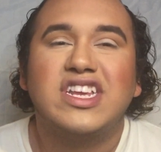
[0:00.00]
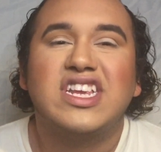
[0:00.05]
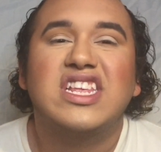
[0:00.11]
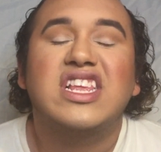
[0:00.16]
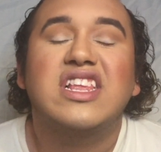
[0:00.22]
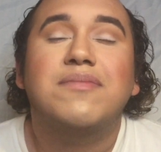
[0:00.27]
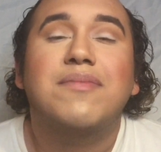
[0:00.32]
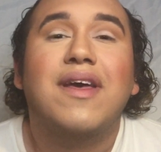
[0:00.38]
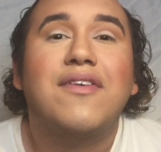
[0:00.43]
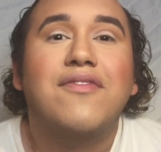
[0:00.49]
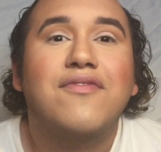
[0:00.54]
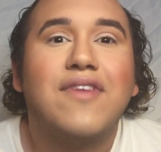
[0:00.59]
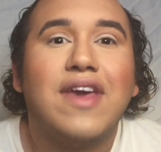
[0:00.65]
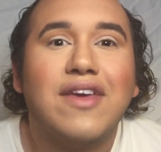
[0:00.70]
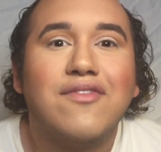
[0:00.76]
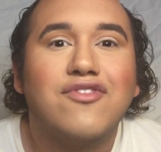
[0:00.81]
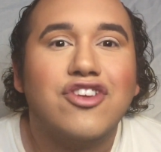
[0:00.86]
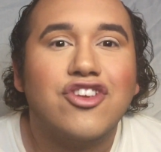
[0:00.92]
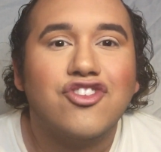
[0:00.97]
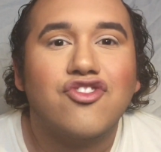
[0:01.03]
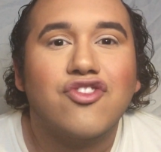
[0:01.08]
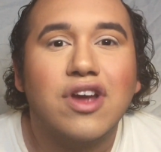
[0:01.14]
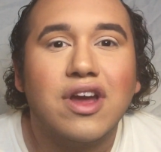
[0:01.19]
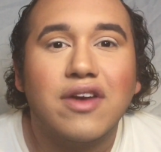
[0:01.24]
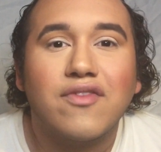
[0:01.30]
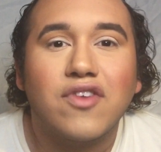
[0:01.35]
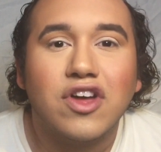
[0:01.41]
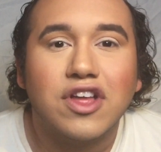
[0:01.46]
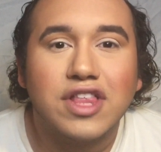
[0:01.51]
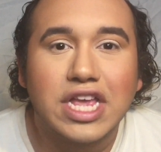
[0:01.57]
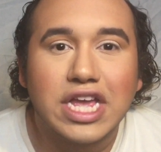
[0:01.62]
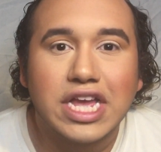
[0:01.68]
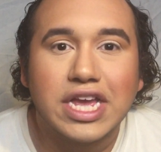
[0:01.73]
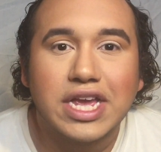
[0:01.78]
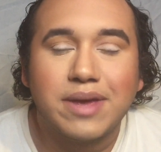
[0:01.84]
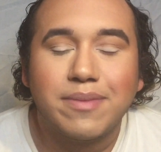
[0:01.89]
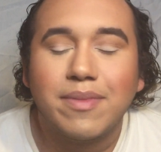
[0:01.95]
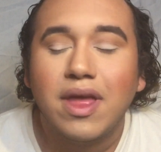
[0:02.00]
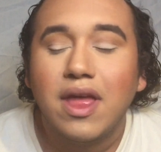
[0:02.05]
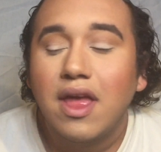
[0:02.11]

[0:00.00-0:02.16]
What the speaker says: This is my favorite trick of all time